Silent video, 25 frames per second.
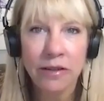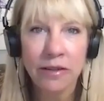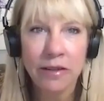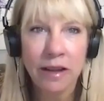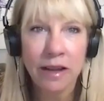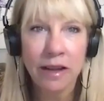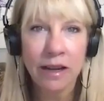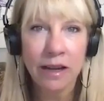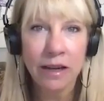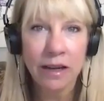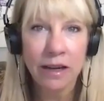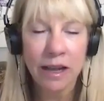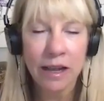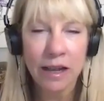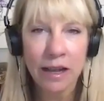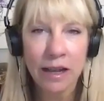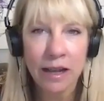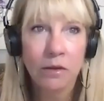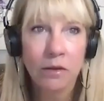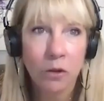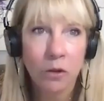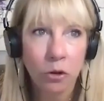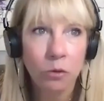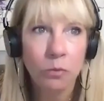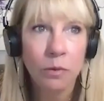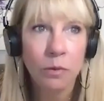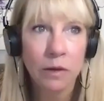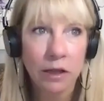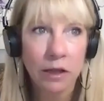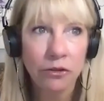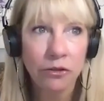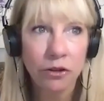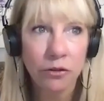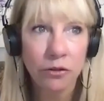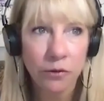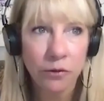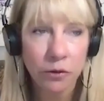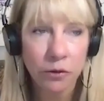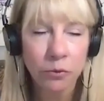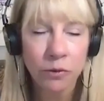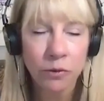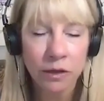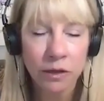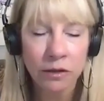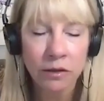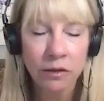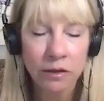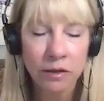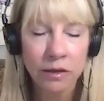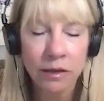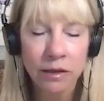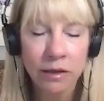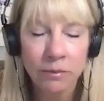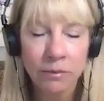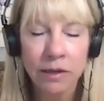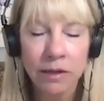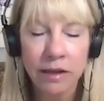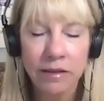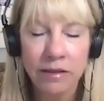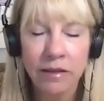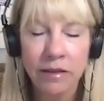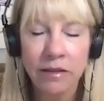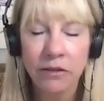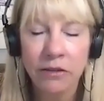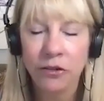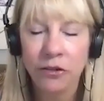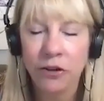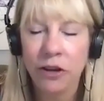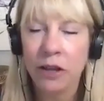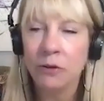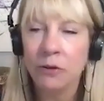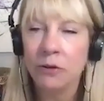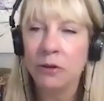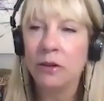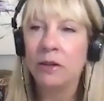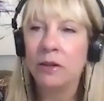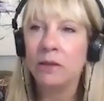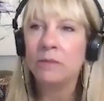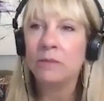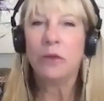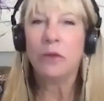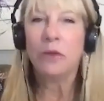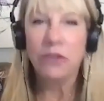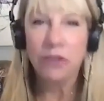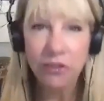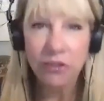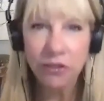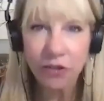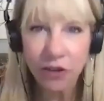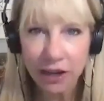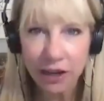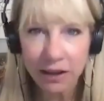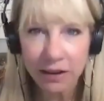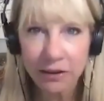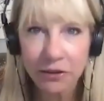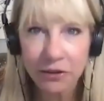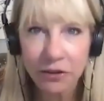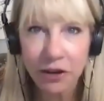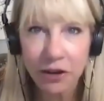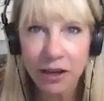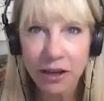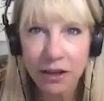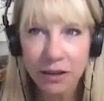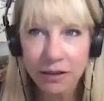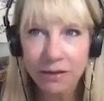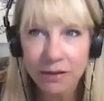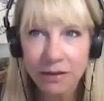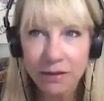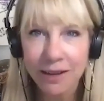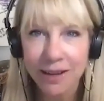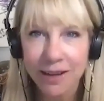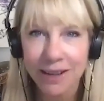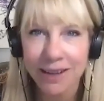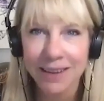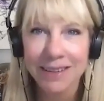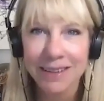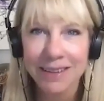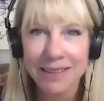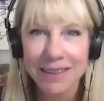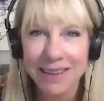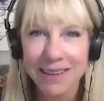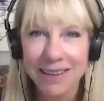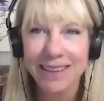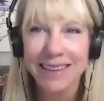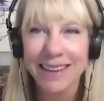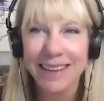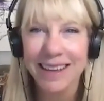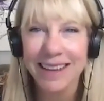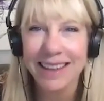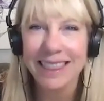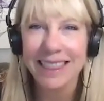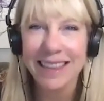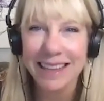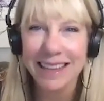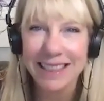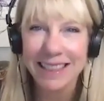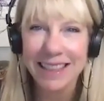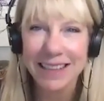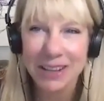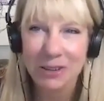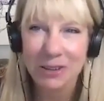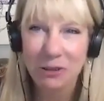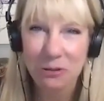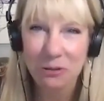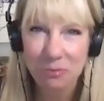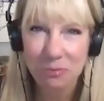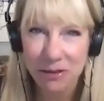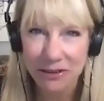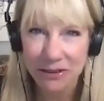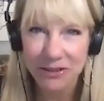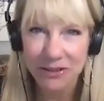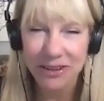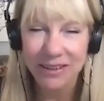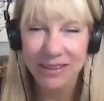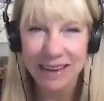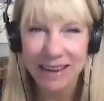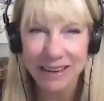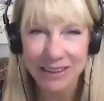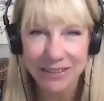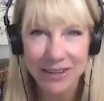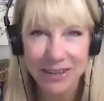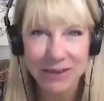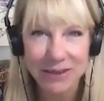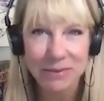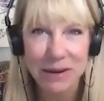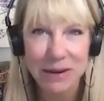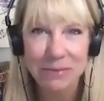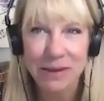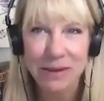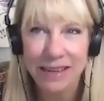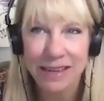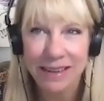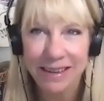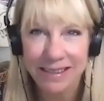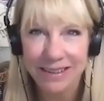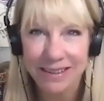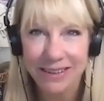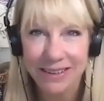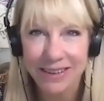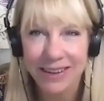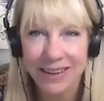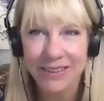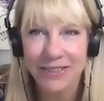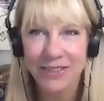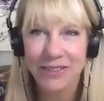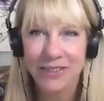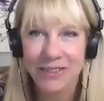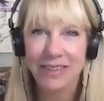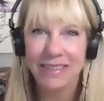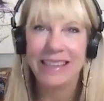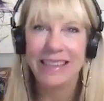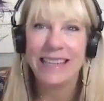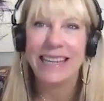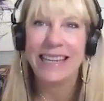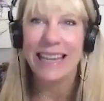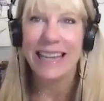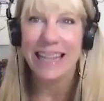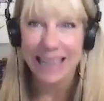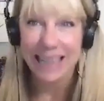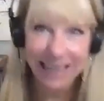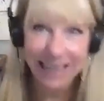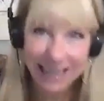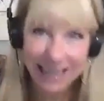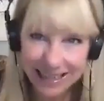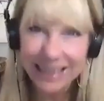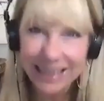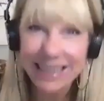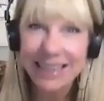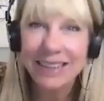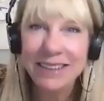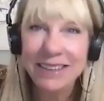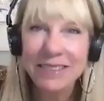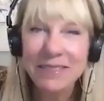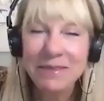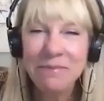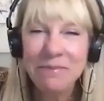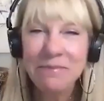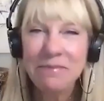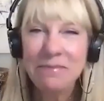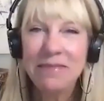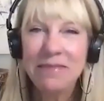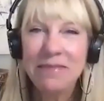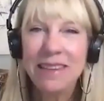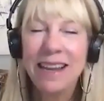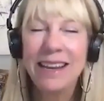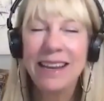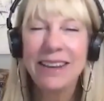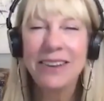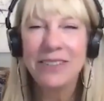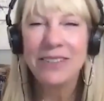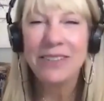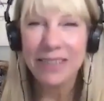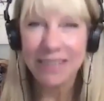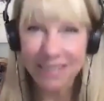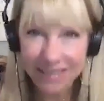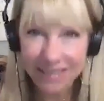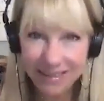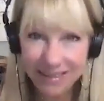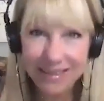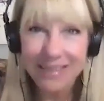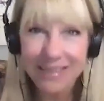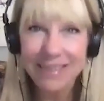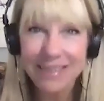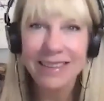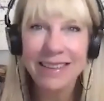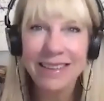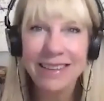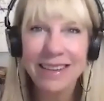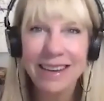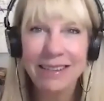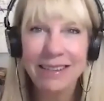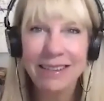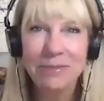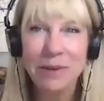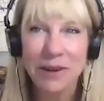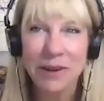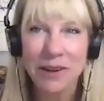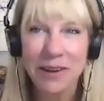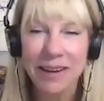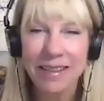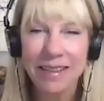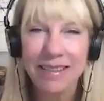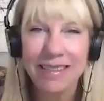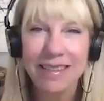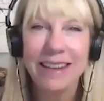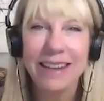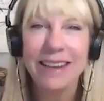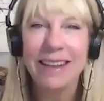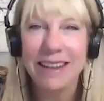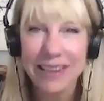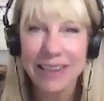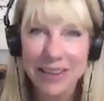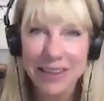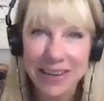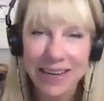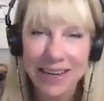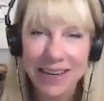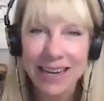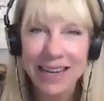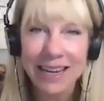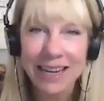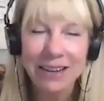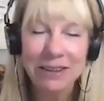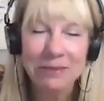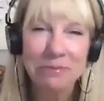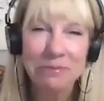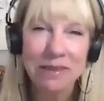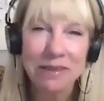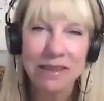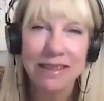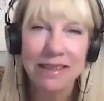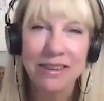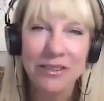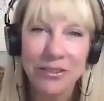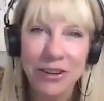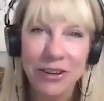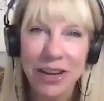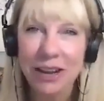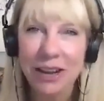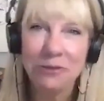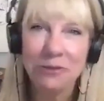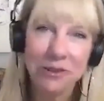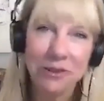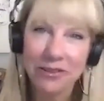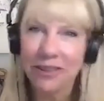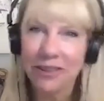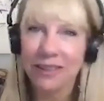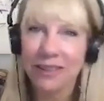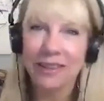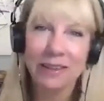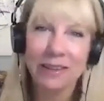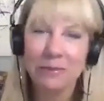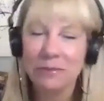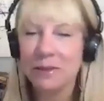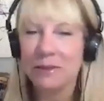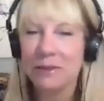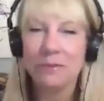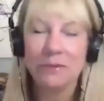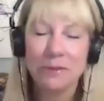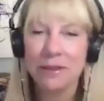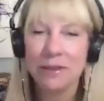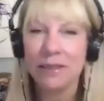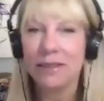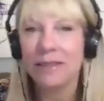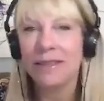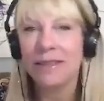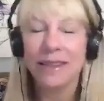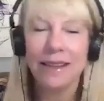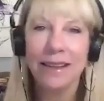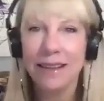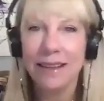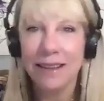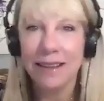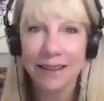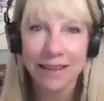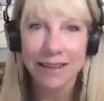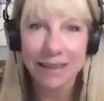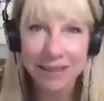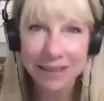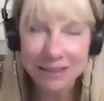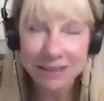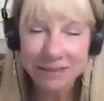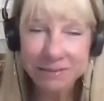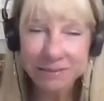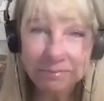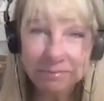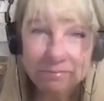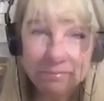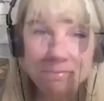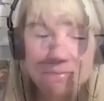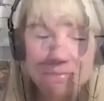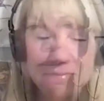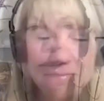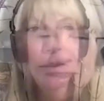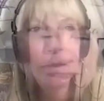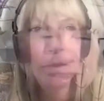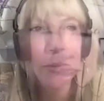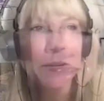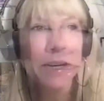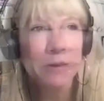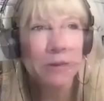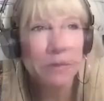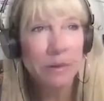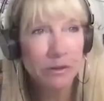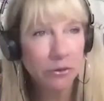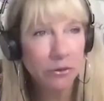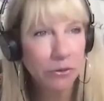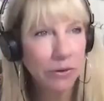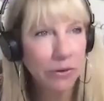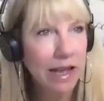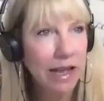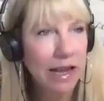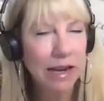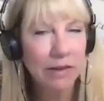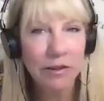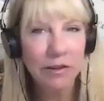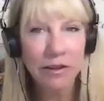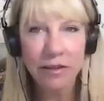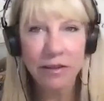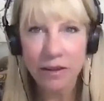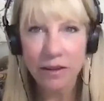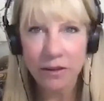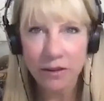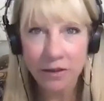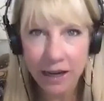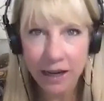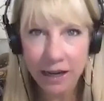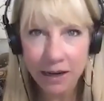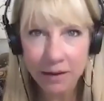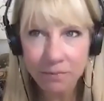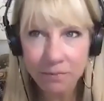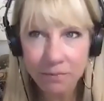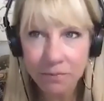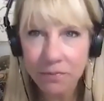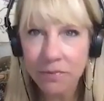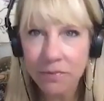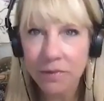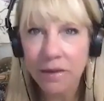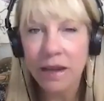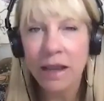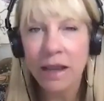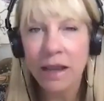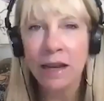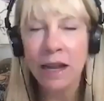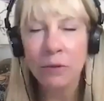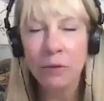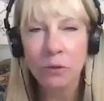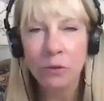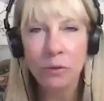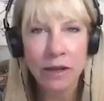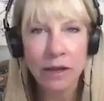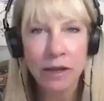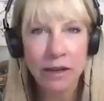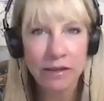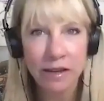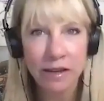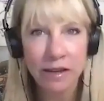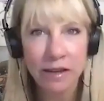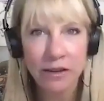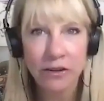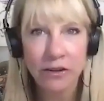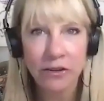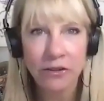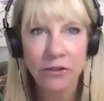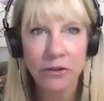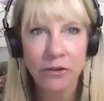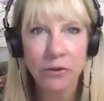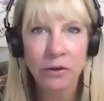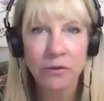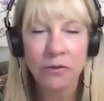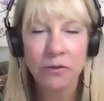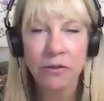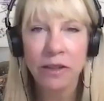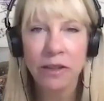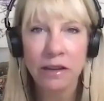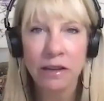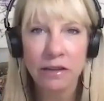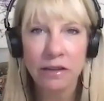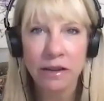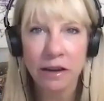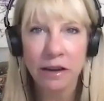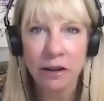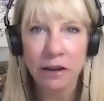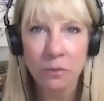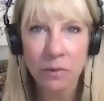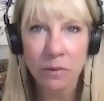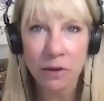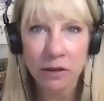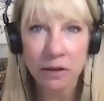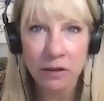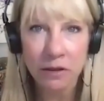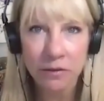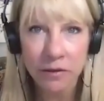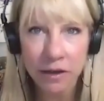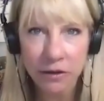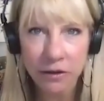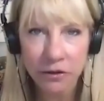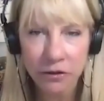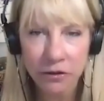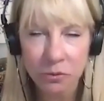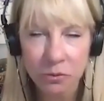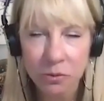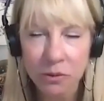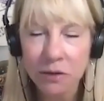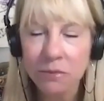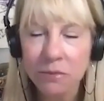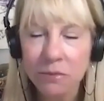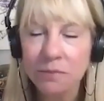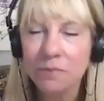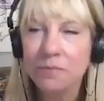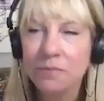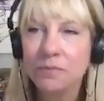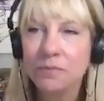second cold plunge, if you will, but it's in the shower, which is challenging. I think that cold plunges actually might be easier because you just get in and you just experience it and then you get out. But the shower's a little bit more. Ugh. But I've been doing that every single day. And I will continue to do it for the entire month of October,